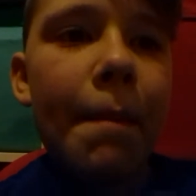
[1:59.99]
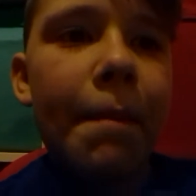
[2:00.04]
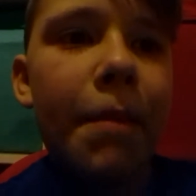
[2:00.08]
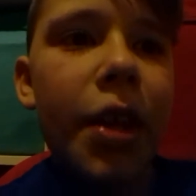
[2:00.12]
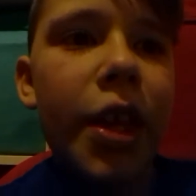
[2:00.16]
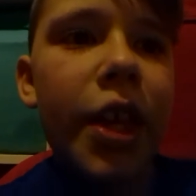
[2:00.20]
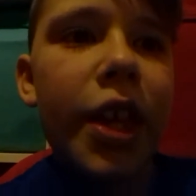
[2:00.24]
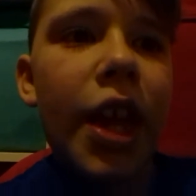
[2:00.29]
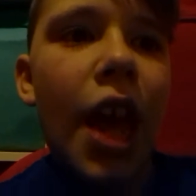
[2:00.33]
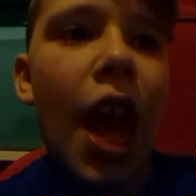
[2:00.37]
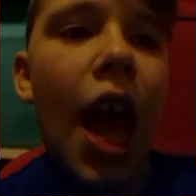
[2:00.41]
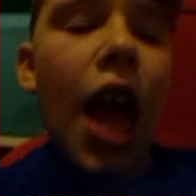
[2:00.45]
But
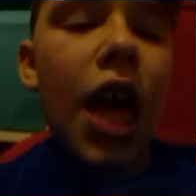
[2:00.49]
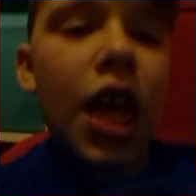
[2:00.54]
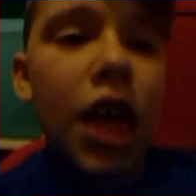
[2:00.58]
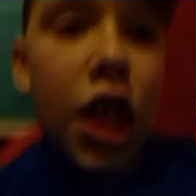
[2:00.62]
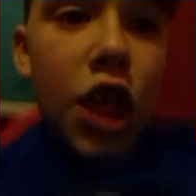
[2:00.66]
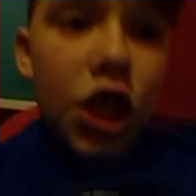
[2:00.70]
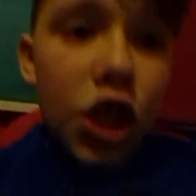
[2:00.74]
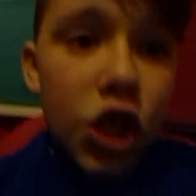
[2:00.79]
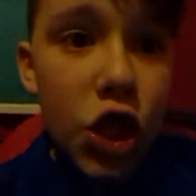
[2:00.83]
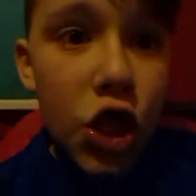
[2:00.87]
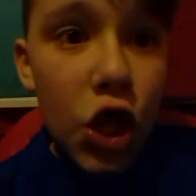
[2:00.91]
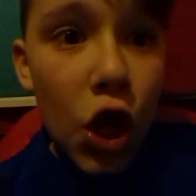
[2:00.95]
yeah,
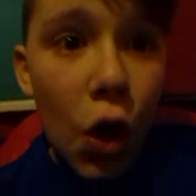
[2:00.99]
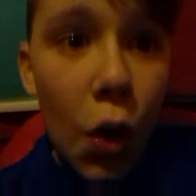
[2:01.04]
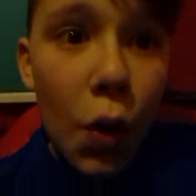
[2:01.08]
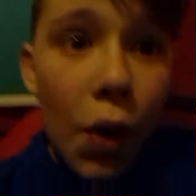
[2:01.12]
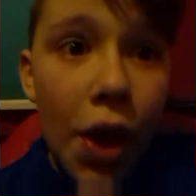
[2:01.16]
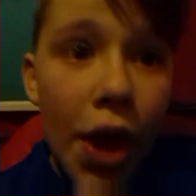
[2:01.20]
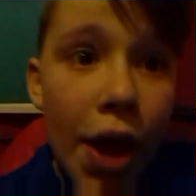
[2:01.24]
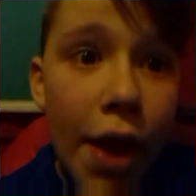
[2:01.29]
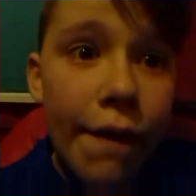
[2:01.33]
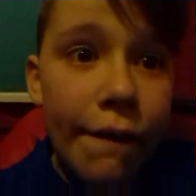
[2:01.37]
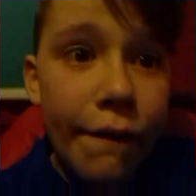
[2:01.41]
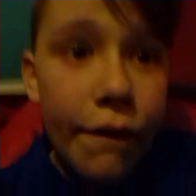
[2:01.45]
so
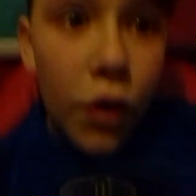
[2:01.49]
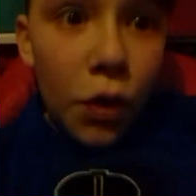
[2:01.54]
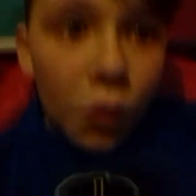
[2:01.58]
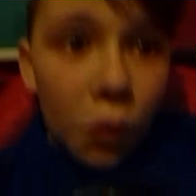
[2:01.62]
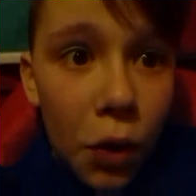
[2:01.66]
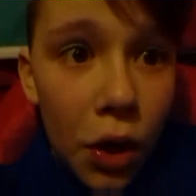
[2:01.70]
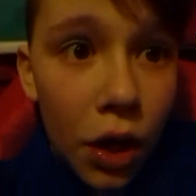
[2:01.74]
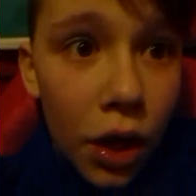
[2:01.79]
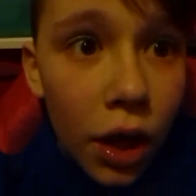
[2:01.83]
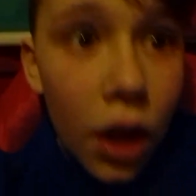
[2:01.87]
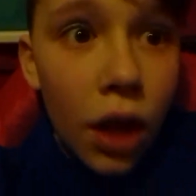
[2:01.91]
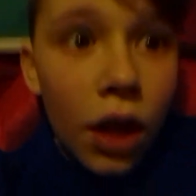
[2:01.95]
if you
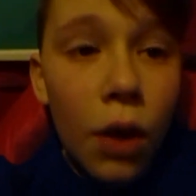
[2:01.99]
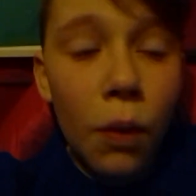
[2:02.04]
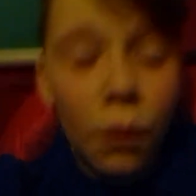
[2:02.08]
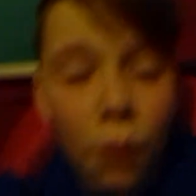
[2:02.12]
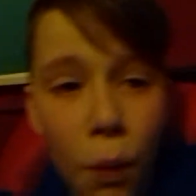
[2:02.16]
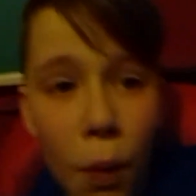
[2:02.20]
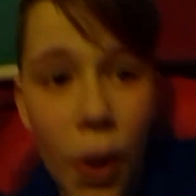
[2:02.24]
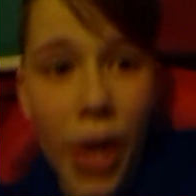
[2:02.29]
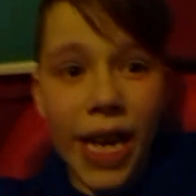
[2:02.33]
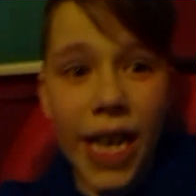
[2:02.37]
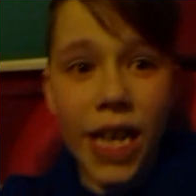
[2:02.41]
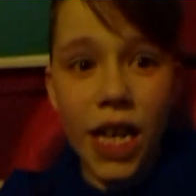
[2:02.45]
want to
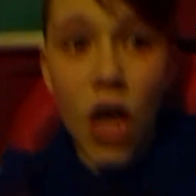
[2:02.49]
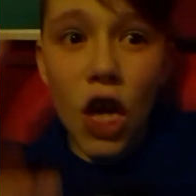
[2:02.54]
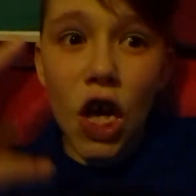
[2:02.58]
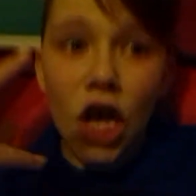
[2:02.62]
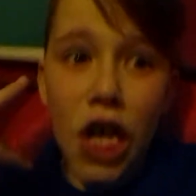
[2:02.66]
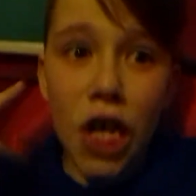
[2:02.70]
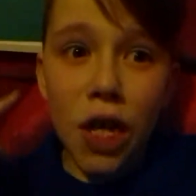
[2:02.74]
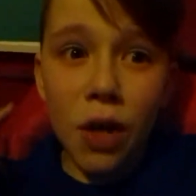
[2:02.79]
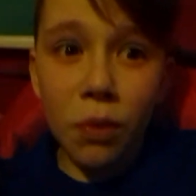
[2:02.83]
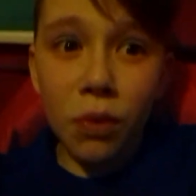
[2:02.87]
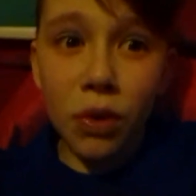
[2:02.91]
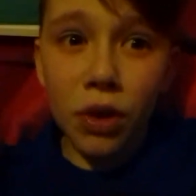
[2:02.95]
win uh,